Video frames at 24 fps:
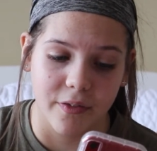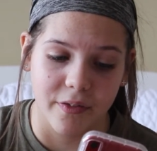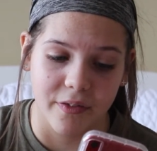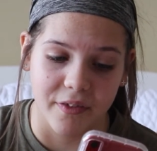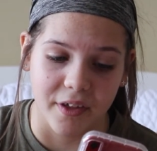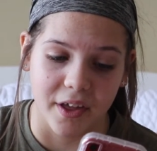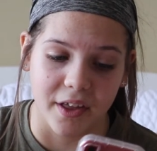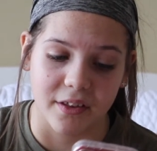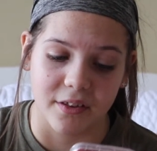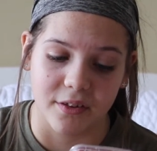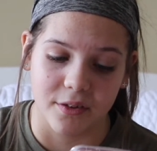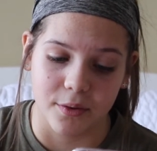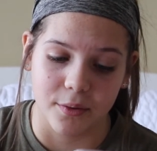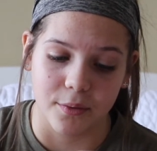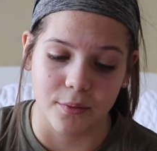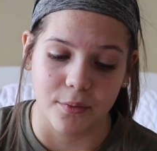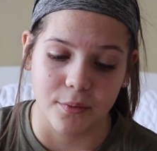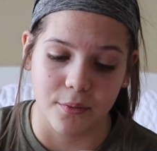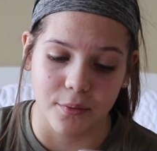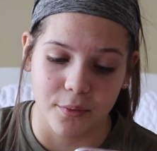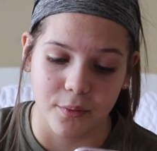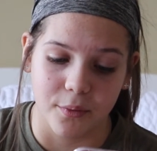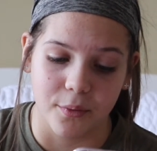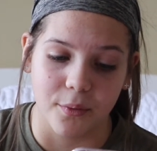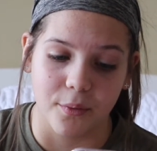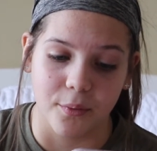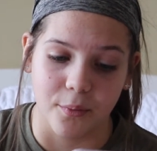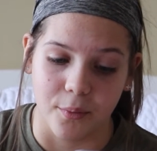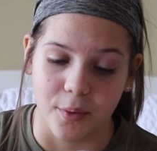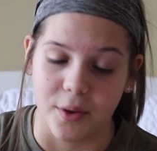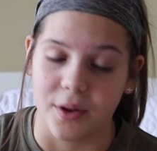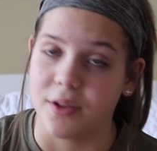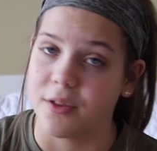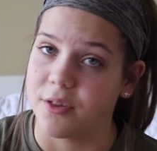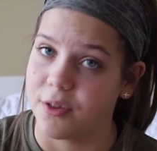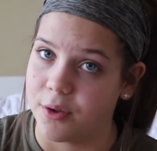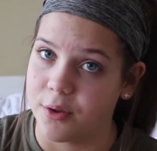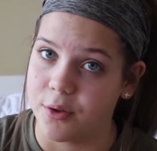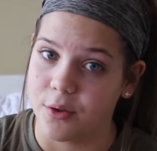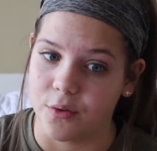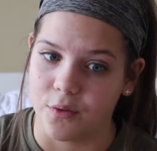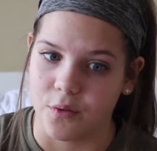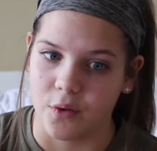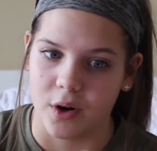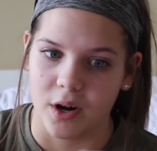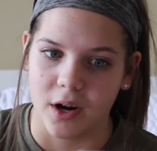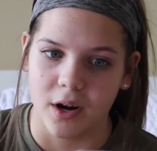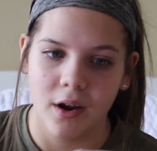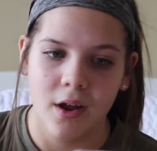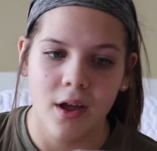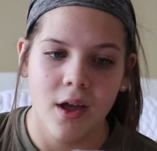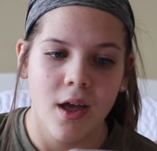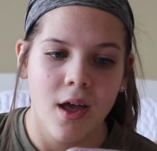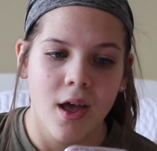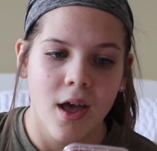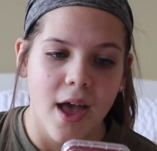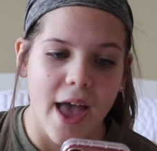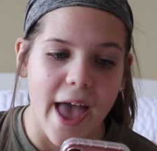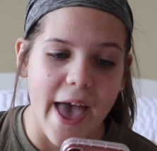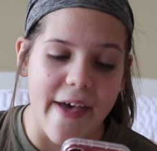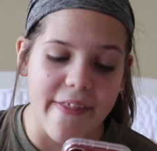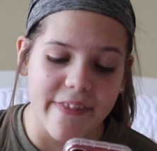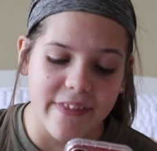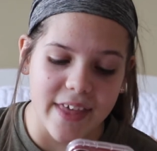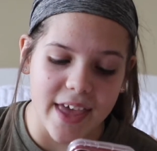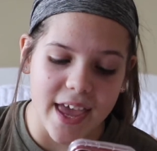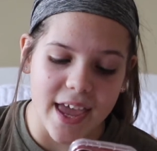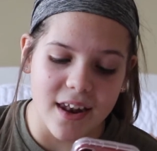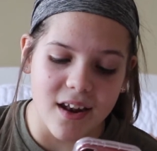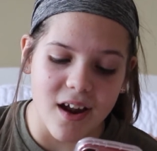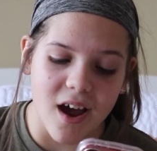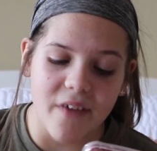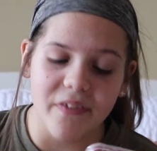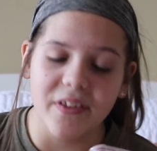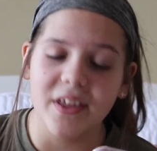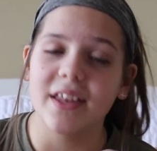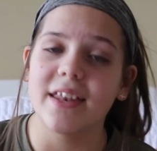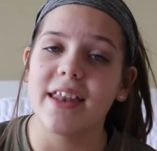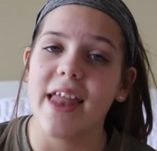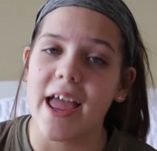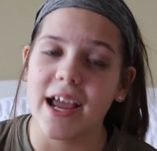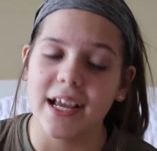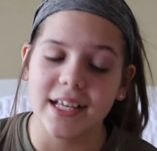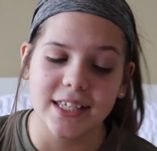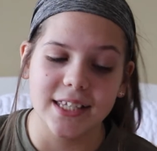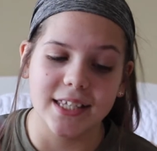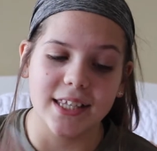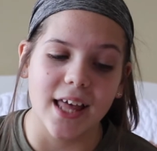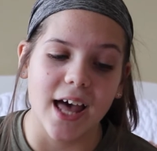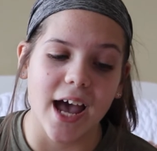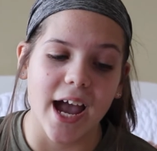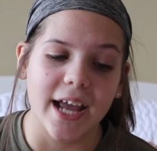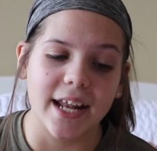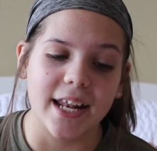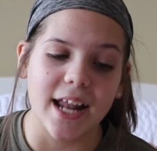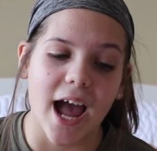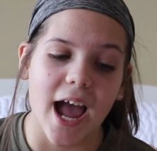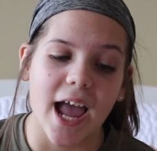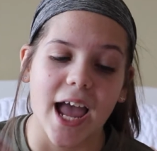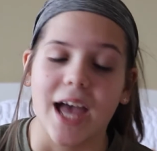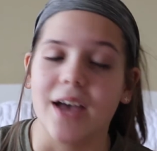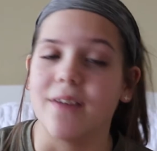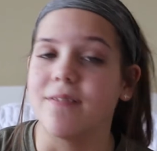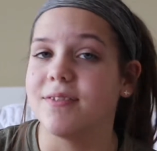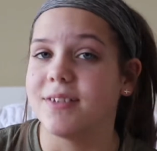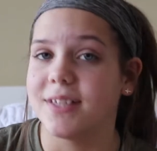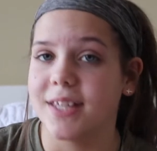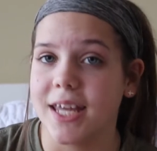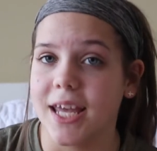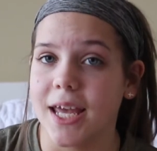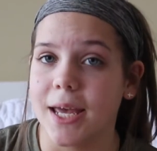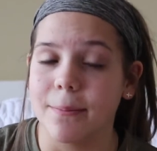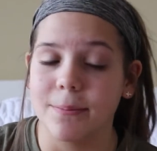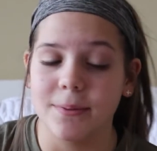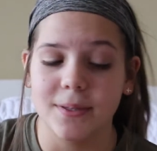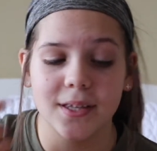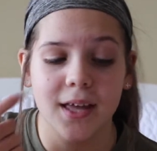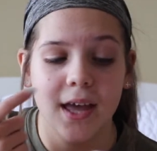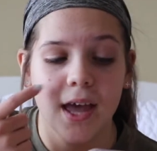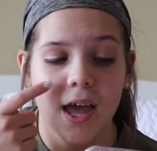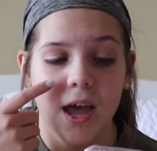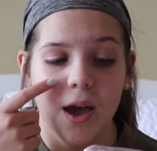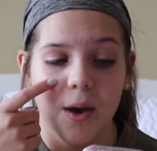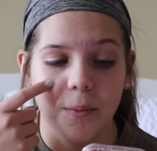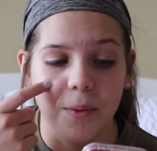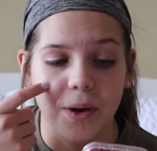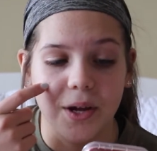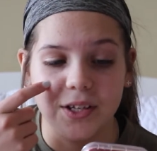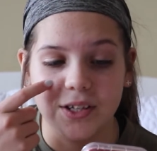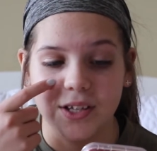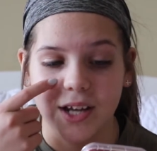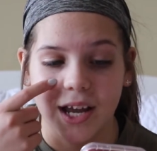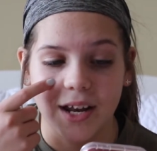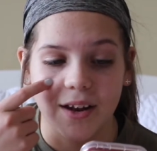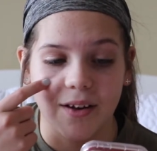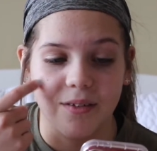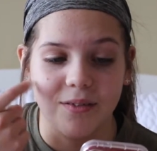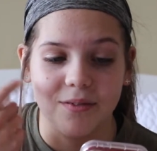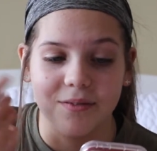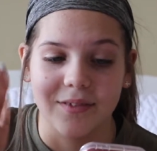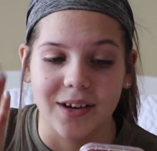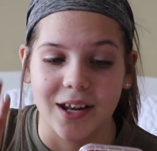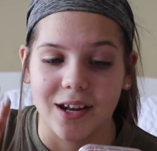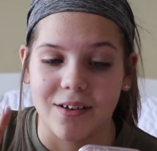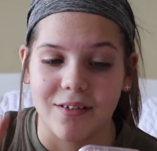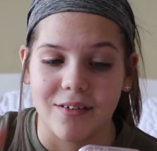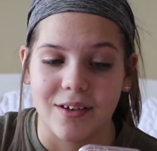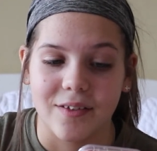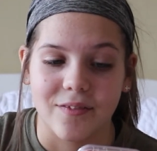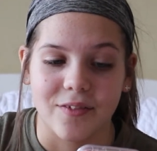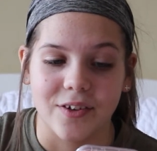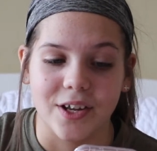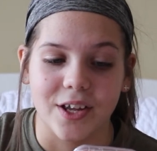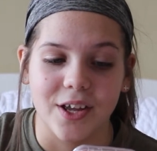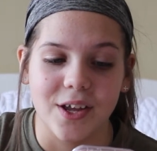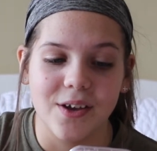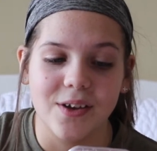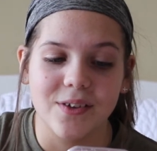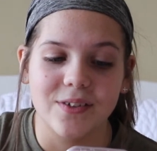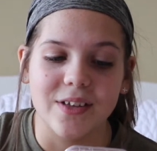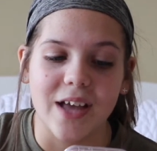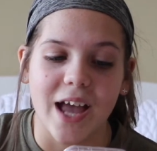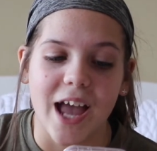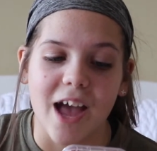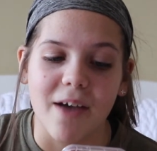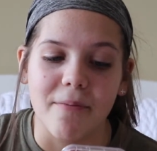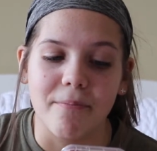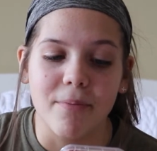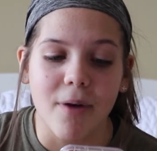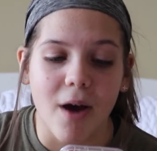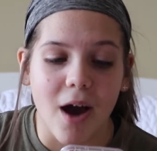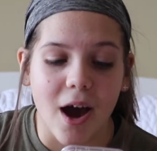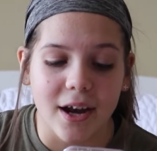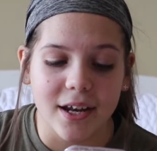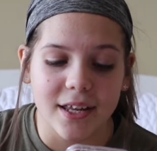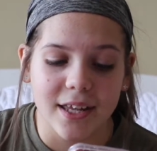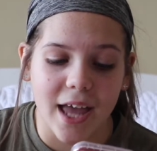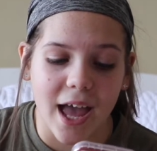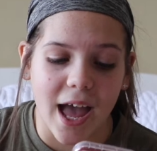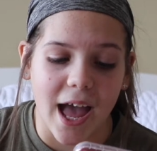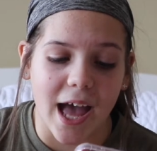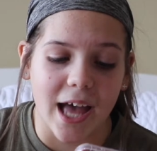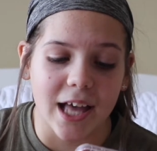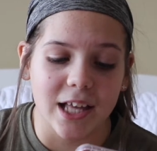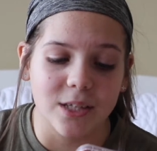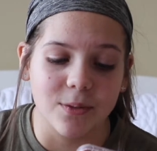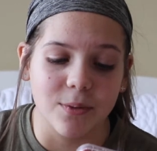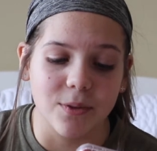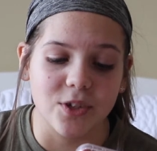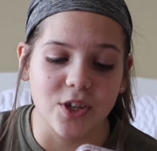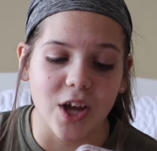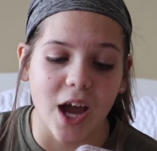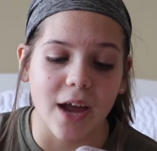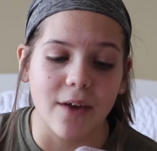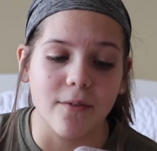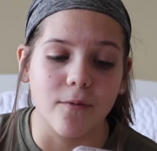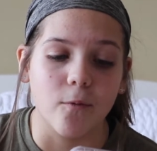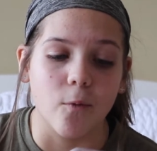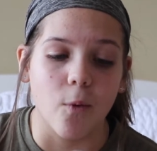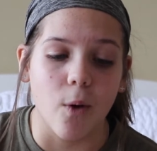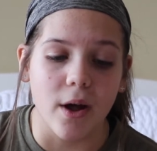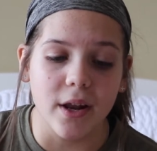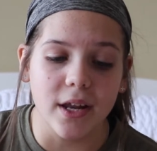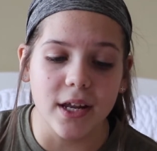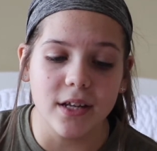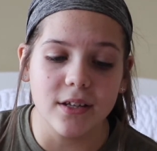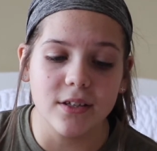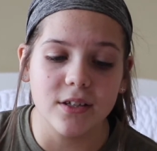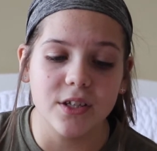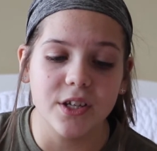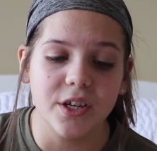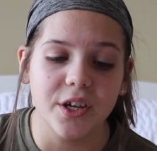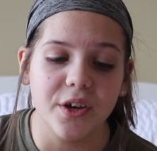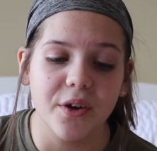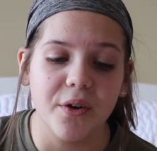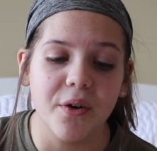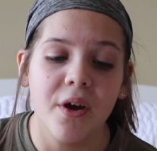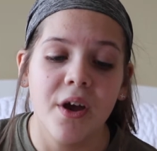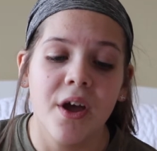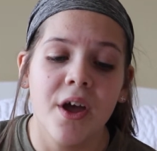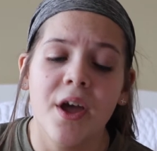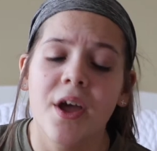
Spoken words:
That's what it's used for. And then on the next slide, I have tips, which I don't ever use. I have podcasts, which I wanted to